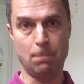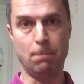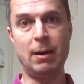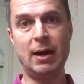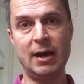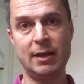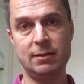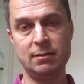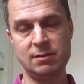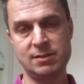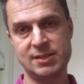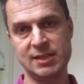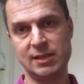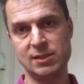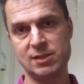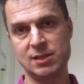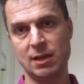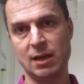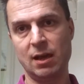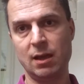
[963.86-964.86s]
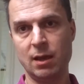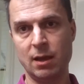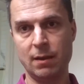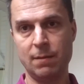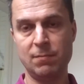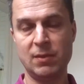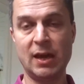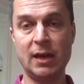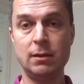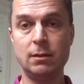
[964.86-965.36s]
But since
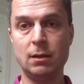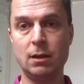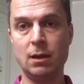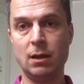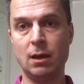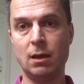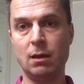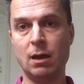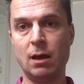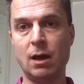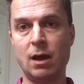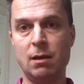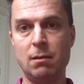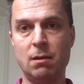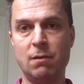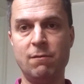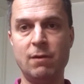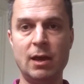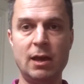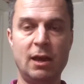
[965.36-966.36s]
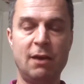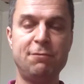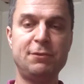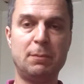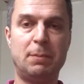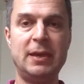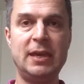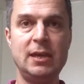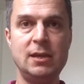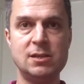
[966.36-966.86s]

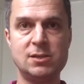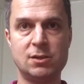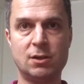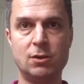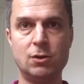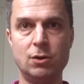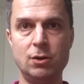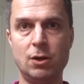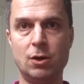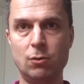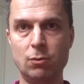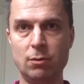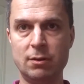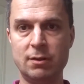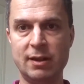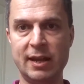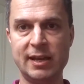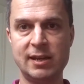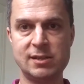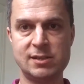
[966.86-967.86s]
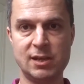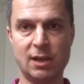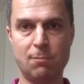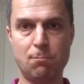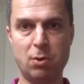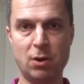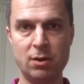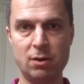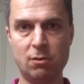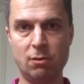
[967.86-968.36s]
FTP is a good old
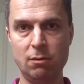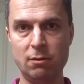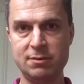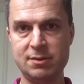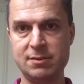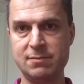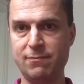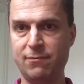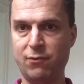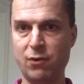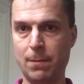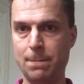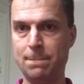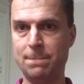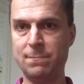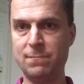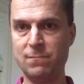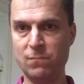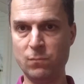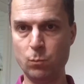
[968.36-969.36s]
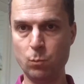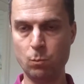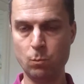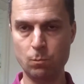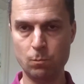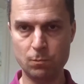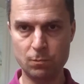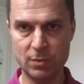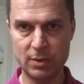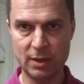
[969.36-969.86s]
legacy protocols
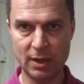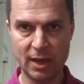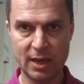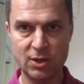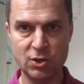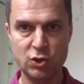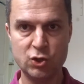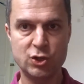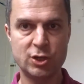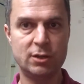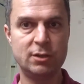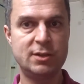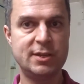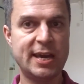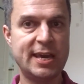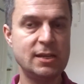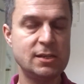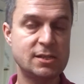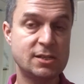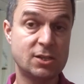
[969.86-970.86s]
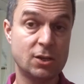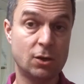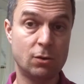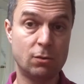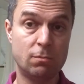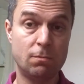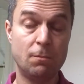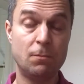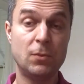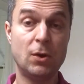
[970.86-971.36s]
from the ancient days,
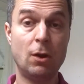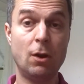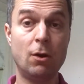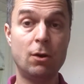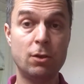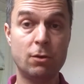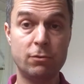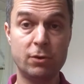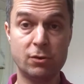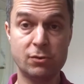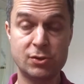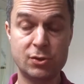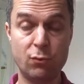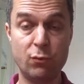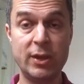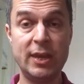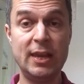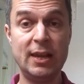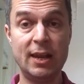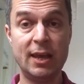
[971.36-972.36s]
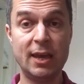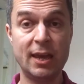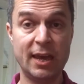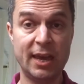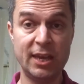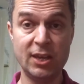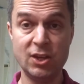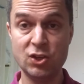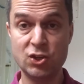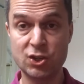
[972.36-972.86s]
so a lot of those really
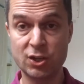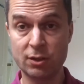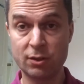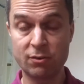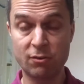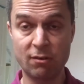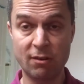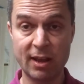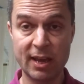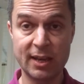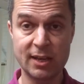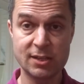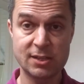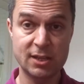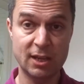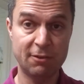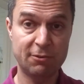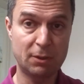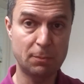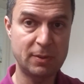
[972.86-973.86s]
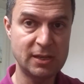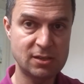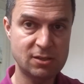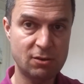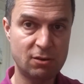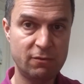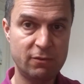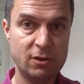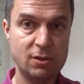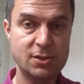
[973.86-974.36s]
ancient legacy FTP
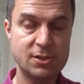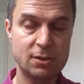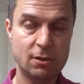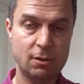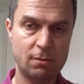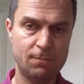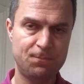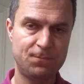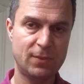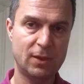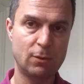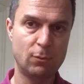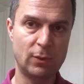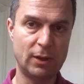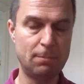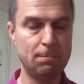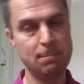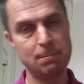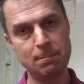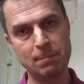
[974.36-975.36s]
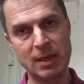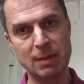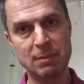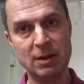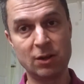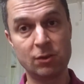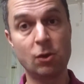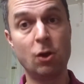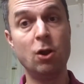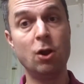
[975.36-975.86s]
servers, well,
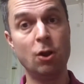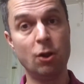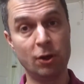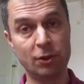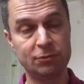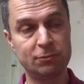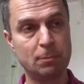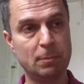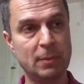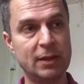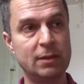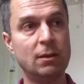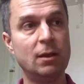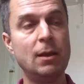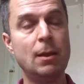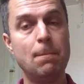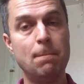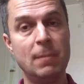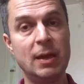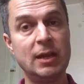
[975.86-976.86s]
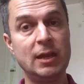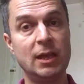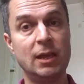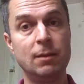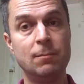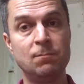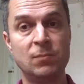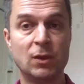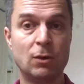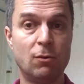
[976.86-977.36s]
maybe not a lot, but
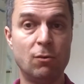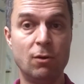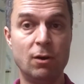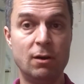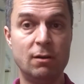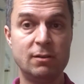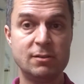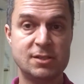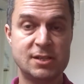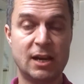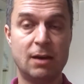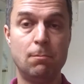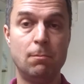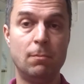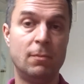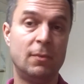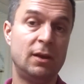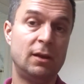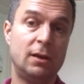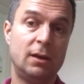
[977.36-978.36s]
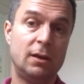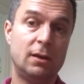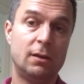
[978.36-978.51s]
many or some,